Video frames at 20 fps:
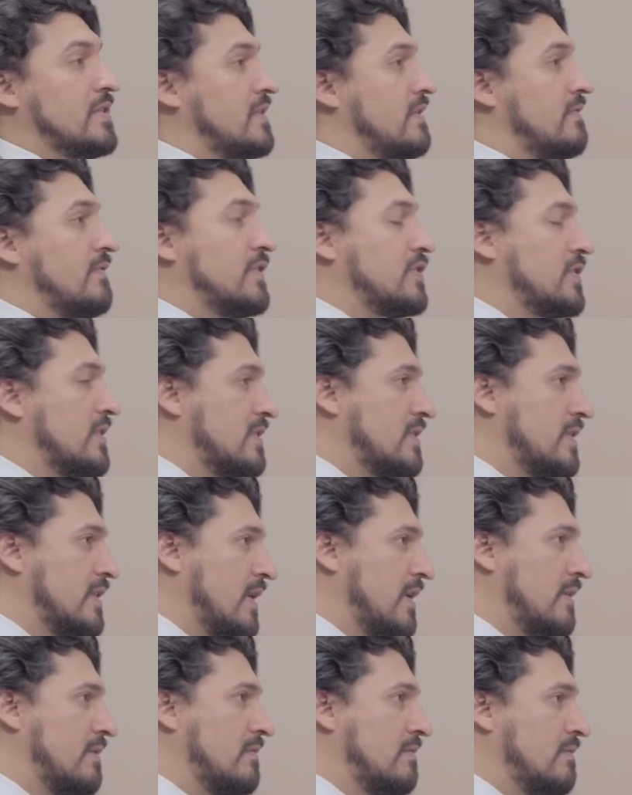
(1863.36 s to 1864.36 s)
a deficiency
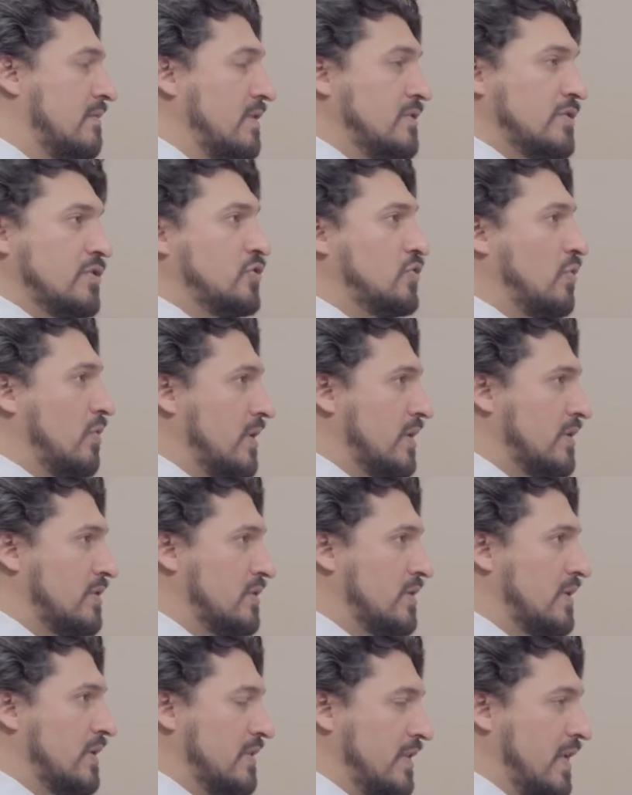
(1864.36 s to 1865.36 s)
there. Absolutely. There's a shortage.
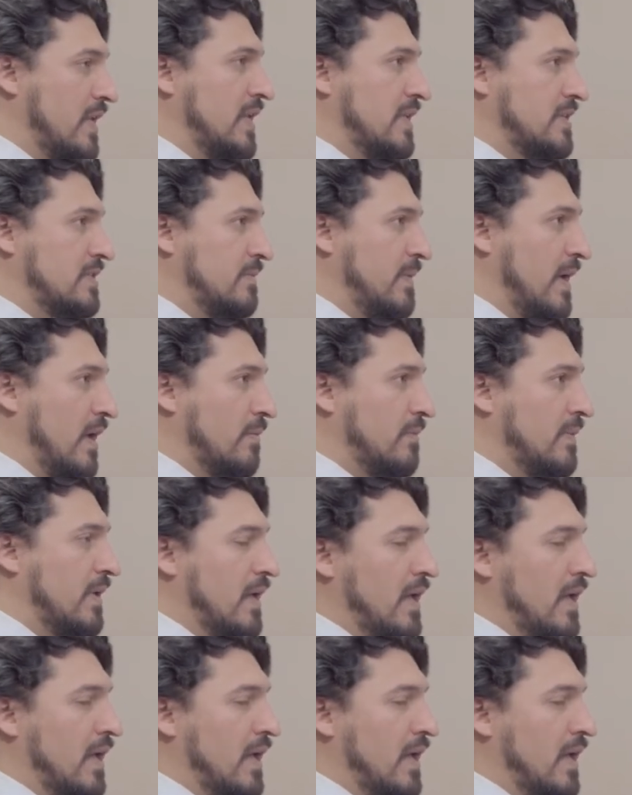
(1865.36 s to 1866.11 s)
Absolutely. They need some help,